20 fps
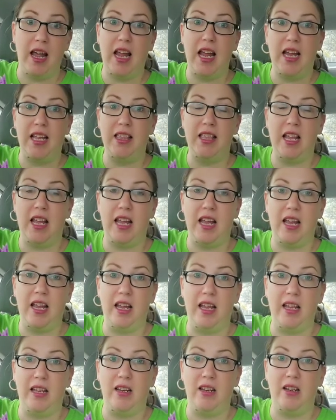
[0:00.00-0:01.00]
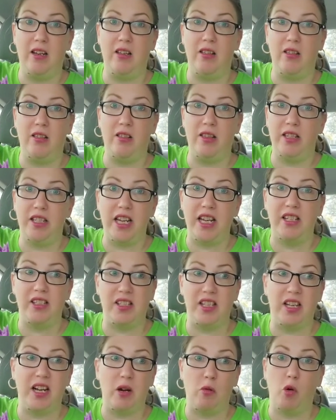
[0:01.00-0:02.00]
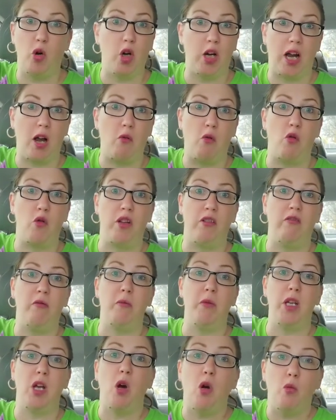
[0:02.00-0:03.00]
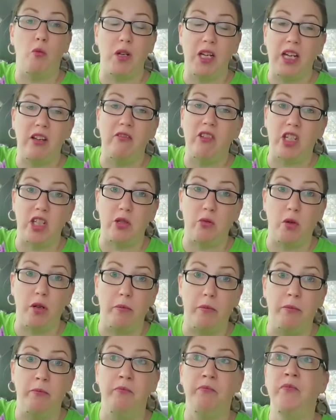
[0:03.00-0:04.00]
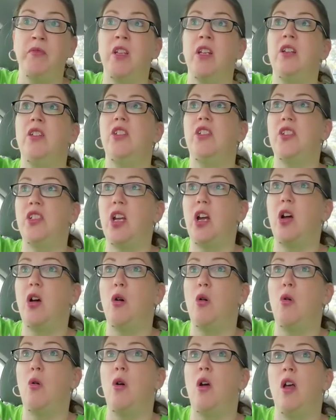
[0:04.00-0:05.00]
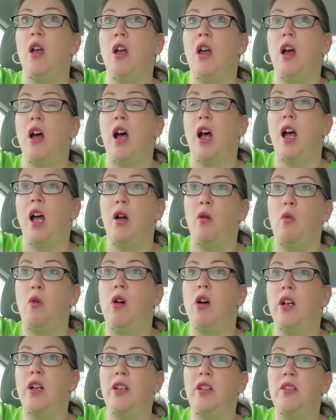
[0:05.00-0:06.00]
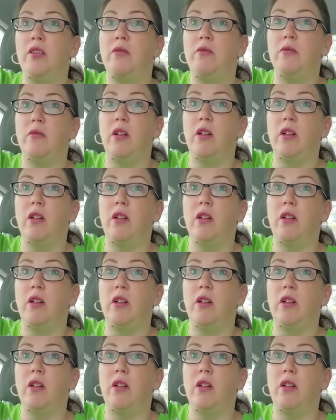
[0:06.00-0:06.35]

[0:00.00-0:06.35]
and then the days that I work I won't even be home to give it to him. So I want to